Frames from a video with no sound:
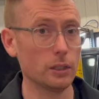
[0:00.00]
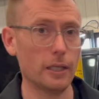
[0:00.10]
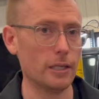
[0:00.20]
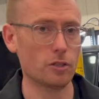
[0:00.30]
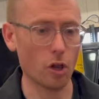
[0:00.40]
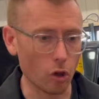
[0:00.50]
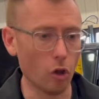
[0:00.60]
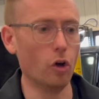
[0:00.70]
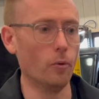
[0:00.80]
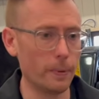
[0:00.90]
it's not
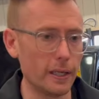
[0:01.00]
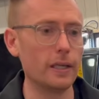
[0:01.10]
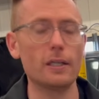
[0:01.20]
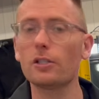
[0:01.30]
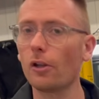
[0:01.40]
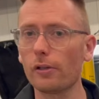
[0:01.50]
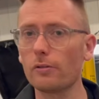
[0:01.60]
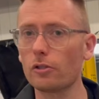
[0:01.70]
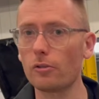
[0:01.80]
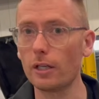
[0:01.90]
loping and it's not doing
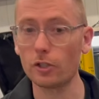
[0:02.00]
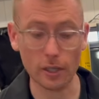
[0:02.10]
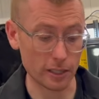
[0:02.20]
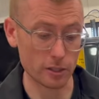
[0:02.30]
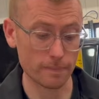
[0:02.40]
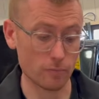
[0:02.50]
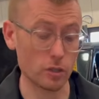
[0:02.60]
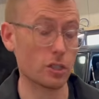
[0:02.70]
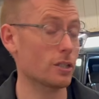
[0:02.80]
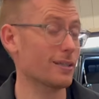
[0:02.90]
strange things,
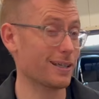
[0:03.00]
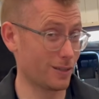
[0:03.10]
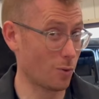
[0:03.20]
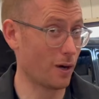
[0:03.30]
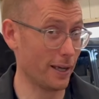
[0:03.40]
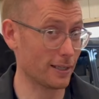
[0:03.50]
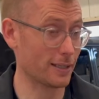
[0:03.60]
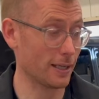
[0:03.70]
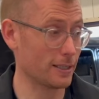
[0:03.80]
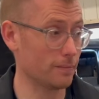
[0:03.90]
which is quite
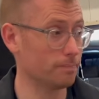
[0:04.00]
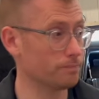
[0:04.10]
exciting.